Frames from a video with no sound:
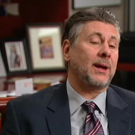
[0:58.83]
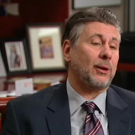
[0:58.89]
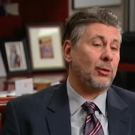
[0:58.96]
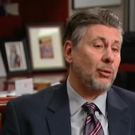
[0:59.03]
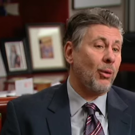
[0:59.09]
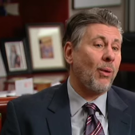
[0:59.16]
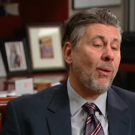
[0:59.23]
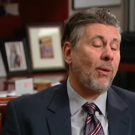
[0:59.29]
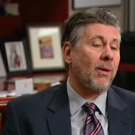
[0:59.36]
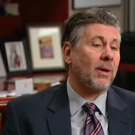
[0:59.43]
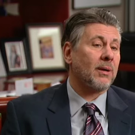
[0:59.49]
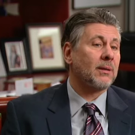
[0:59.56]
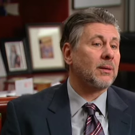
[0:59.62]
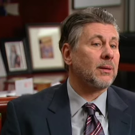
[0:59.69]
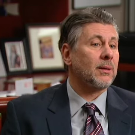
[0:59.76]

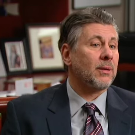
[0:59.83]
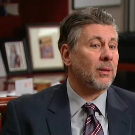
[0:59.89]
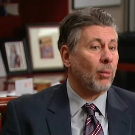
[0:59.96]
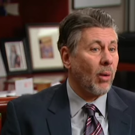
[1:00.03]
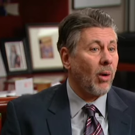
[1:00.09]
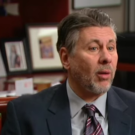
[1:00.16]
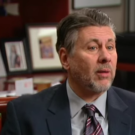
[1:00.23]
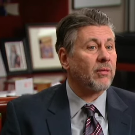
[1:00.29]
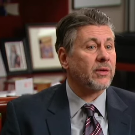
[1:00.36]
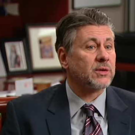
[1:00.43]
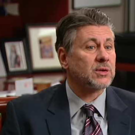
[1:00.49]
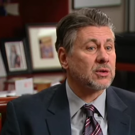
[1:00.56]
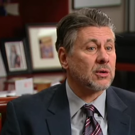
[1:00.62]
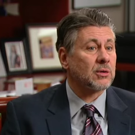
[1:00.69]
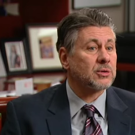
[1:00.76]
ignore the role of the
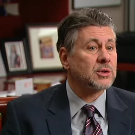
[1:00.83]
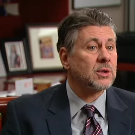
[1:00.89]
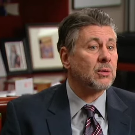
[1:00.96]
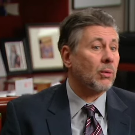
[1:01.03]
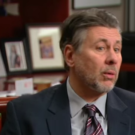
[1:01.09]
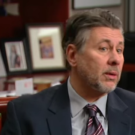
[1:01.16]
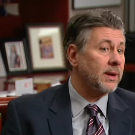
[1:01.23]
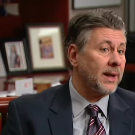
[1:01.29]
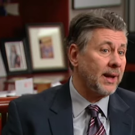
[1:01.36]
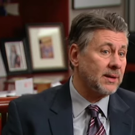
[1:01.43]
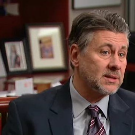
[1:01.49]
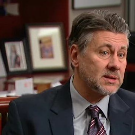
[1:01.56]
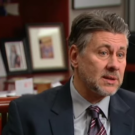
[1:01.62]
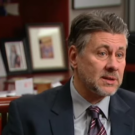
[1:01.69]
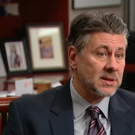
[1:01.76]
surgeon or the
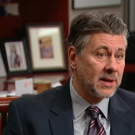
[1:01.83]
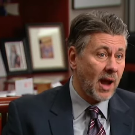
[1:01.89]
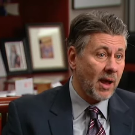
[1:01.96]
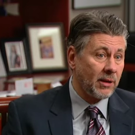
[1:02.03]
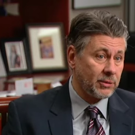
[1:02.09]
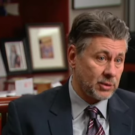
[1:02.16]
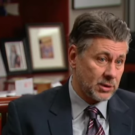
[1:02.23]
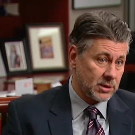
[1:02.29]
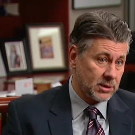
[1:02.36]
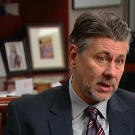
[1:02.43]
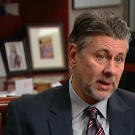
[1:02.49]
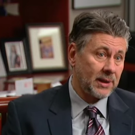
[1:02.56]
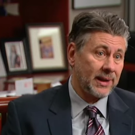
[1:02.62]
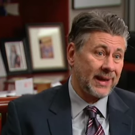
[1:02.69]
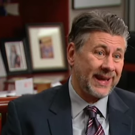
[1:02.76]
anesthesiologist
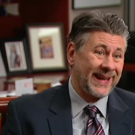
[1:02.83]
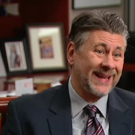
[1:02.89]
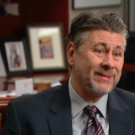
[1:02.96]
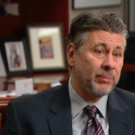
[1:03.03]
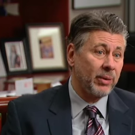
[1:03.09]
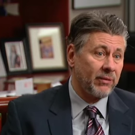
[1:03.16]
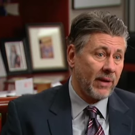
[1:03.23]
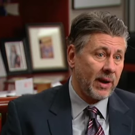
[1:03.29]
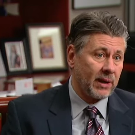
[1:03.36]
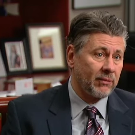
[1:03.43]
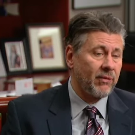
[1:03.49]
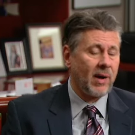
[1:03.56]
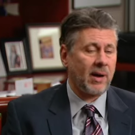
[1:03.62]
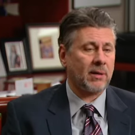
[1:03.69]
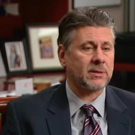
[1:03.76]
in preventing
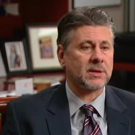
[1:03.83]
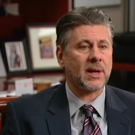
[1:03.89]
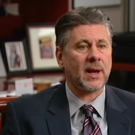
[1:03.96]
fires